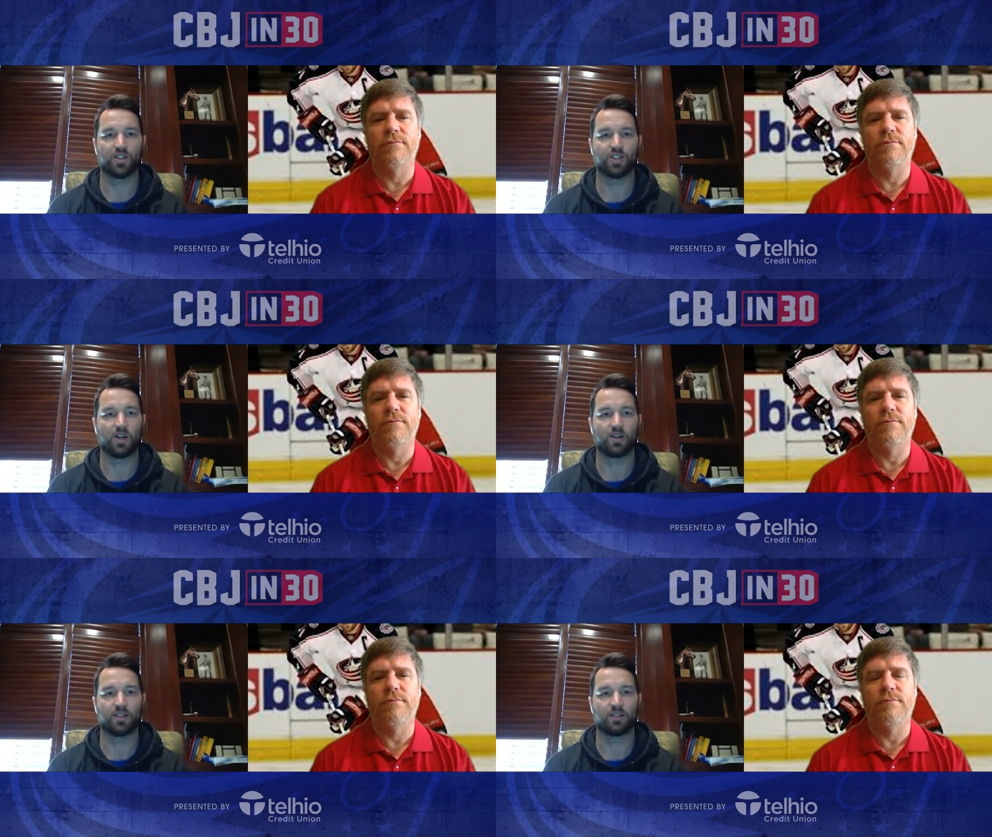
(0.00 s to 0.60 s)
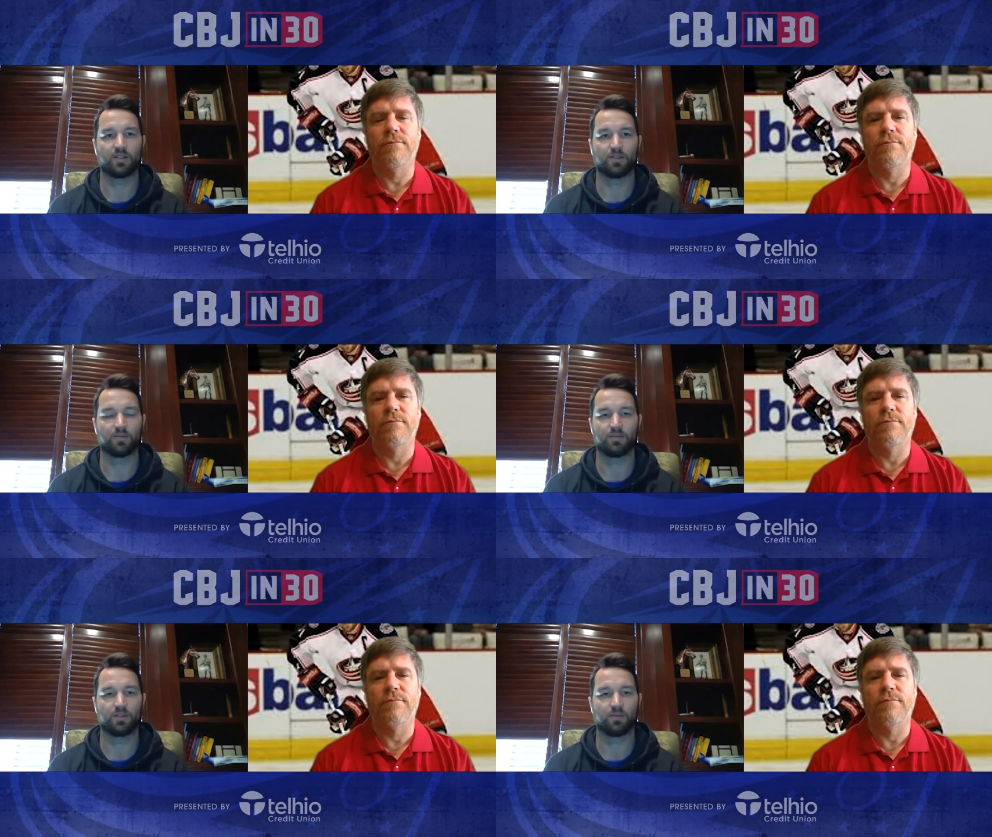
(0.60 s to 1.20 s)
Speaker 1: started to
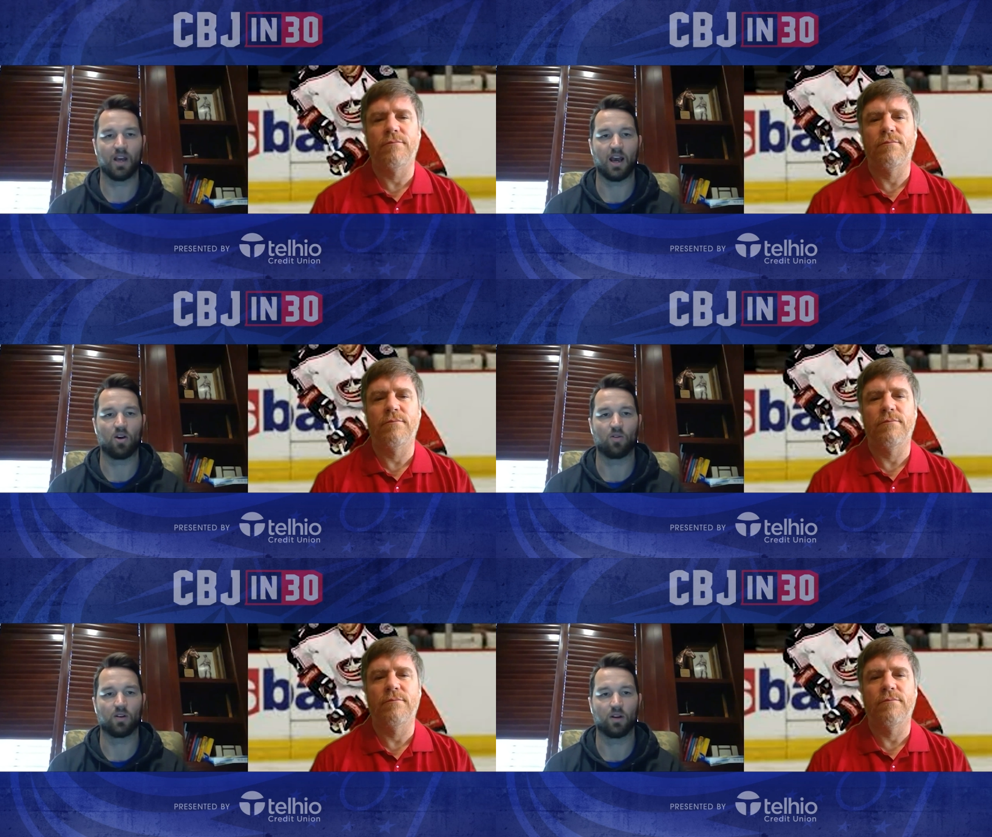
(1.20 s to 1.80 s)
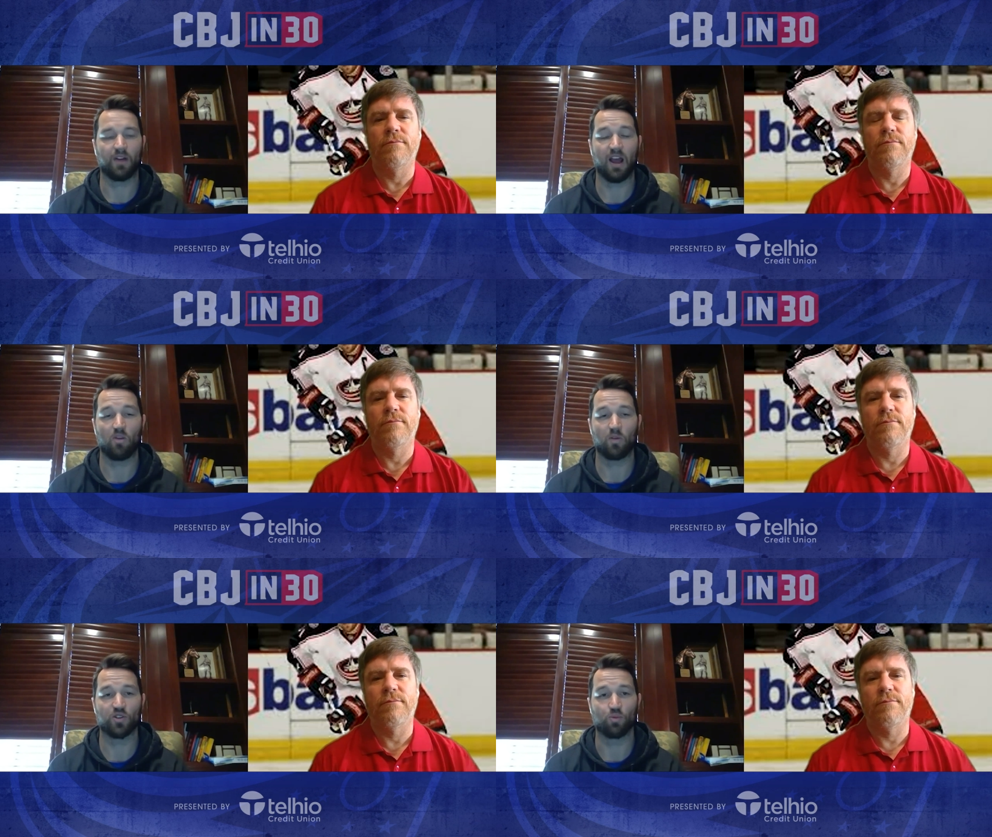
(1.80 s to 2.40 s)
to now of how
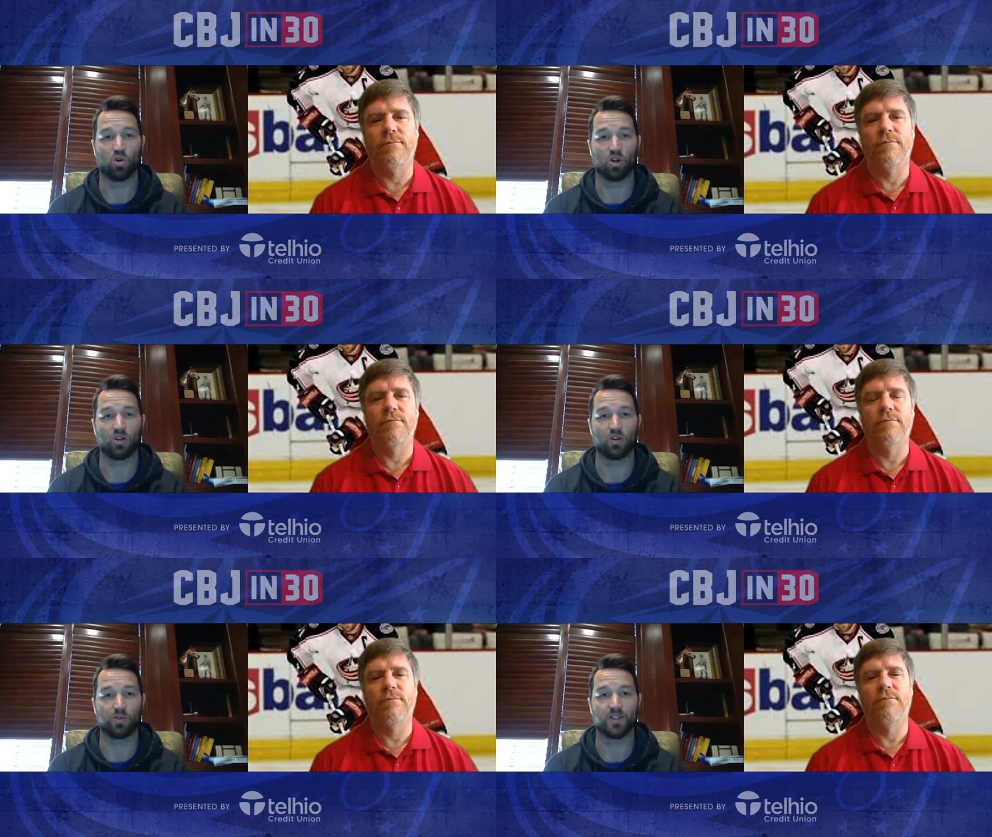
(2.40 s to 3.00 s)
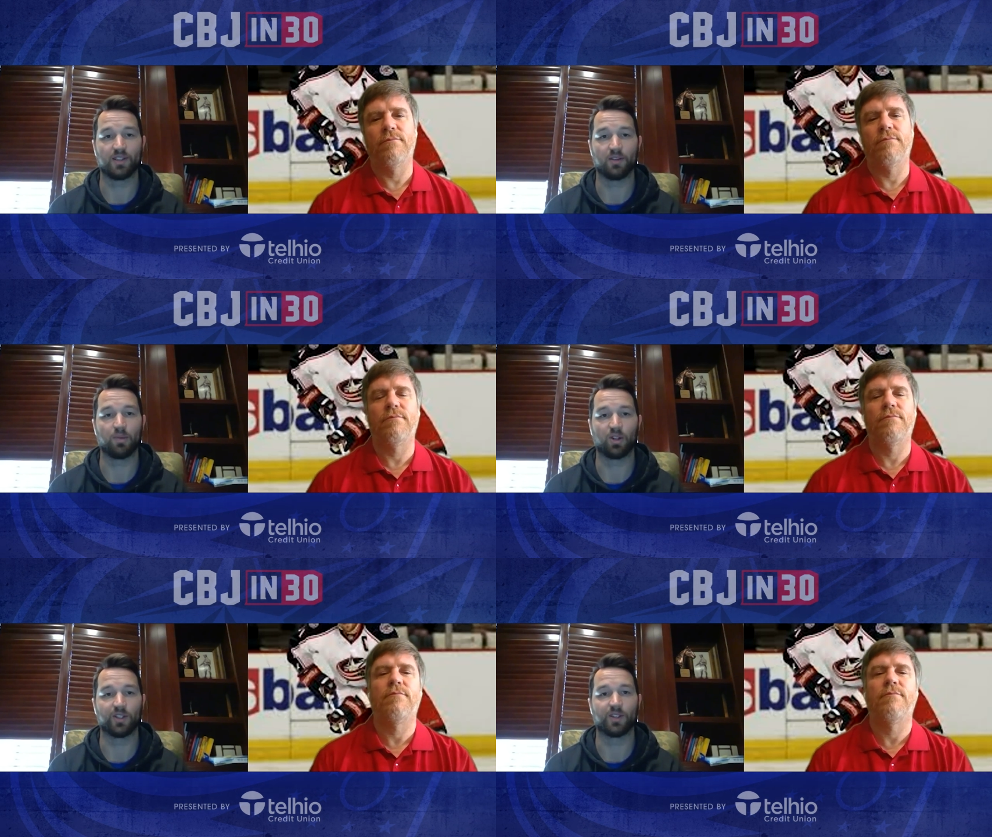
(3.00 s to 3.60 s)
much work goes into
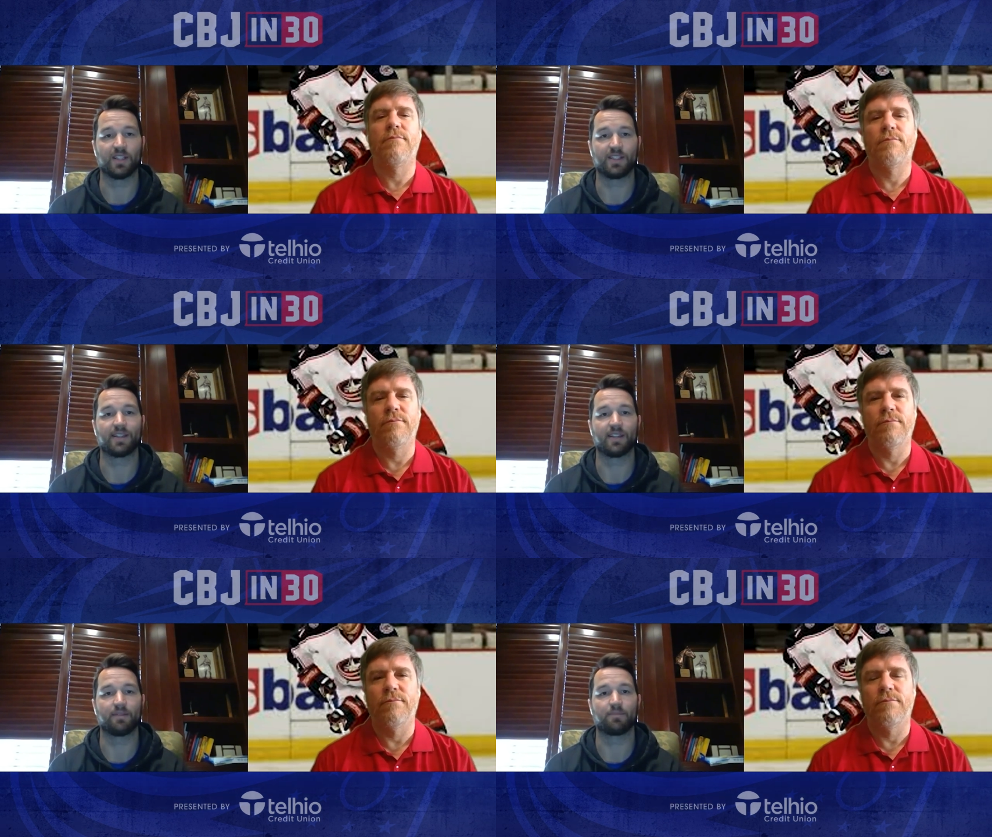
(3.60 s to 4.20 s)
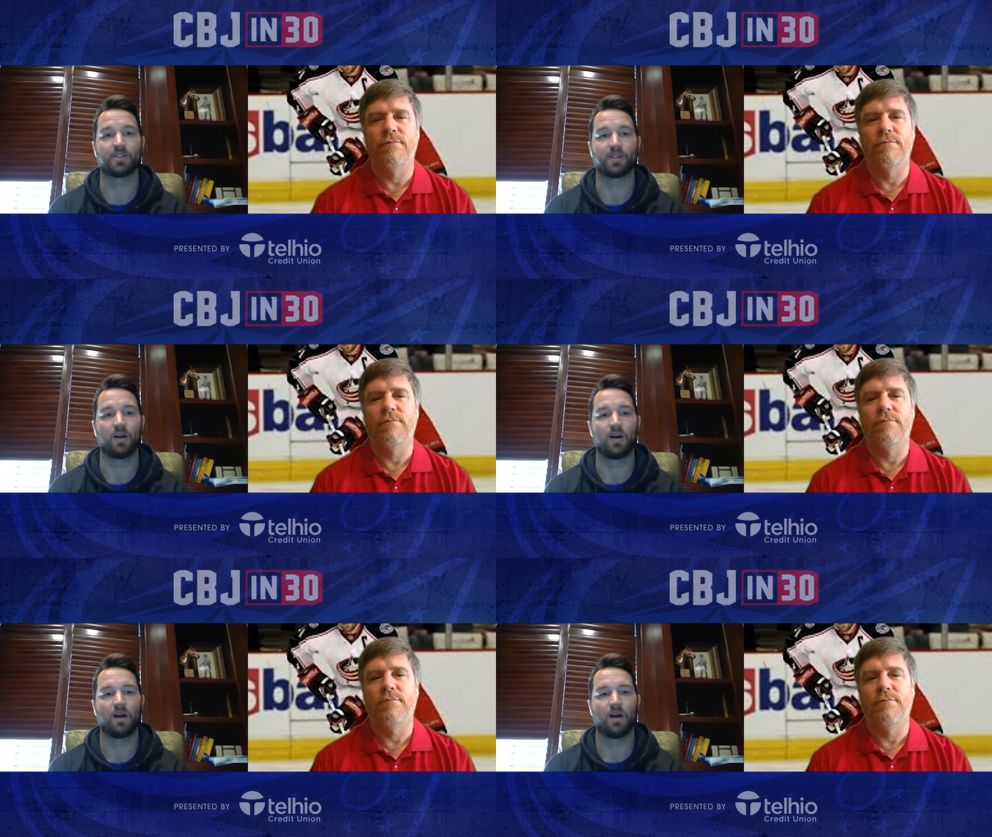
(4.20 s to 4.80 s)
building these teams.
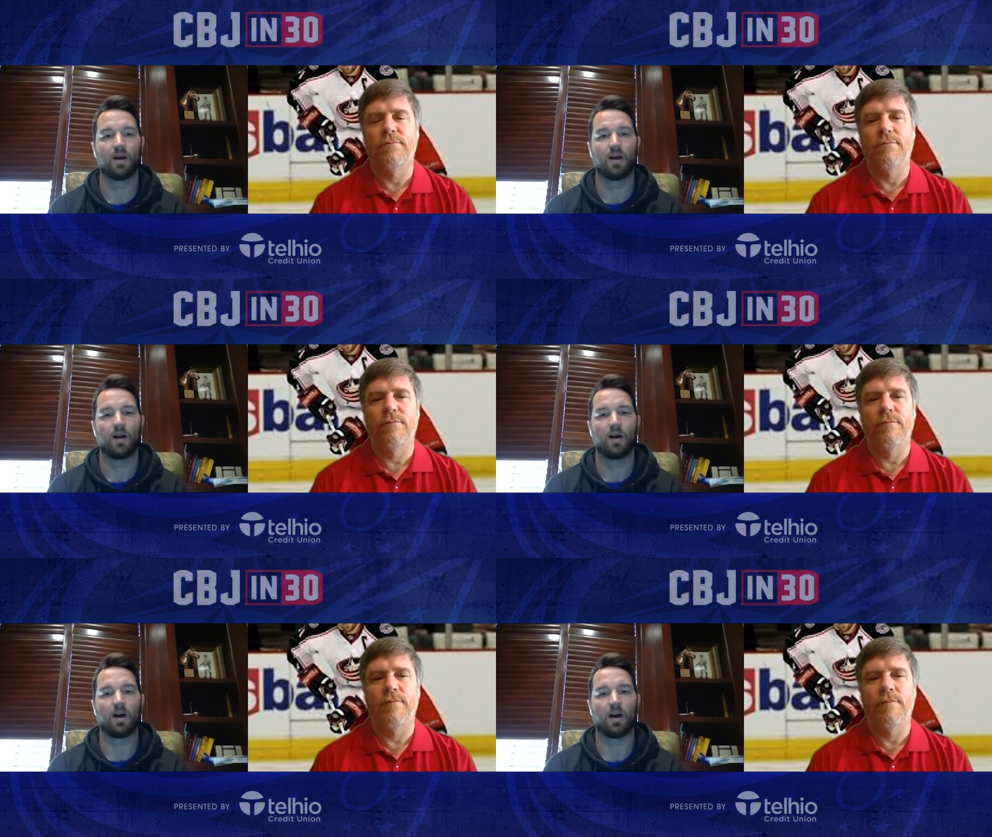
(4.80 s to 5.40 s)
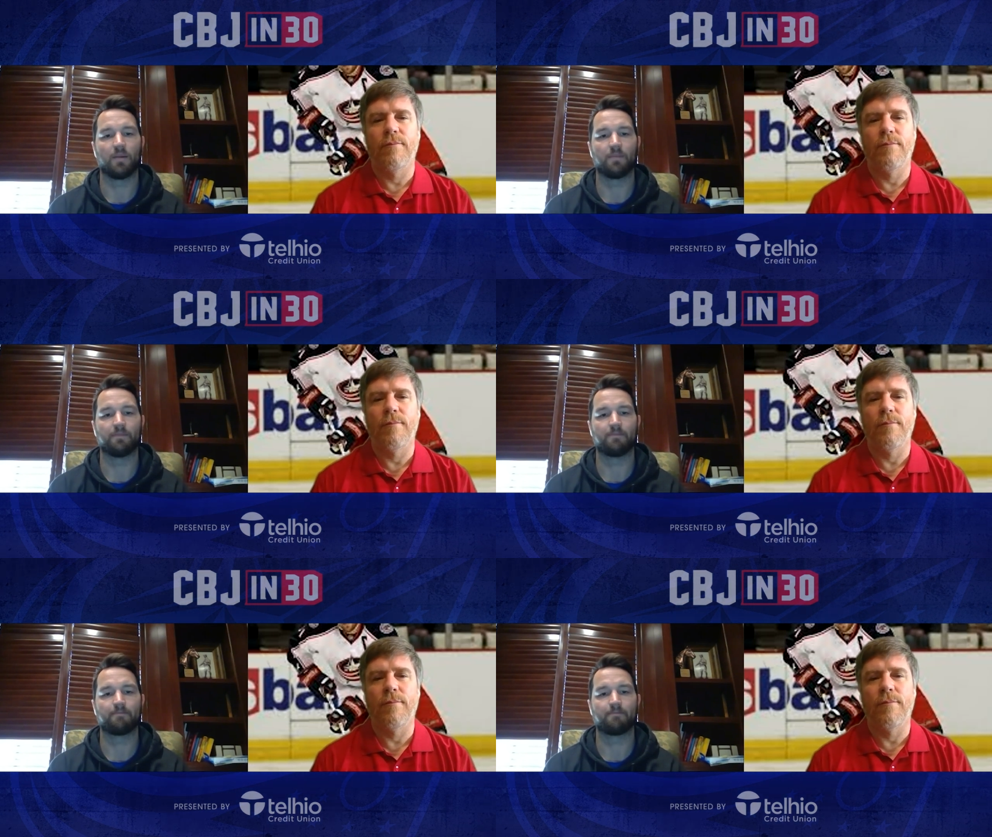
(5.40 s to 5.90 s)
Um,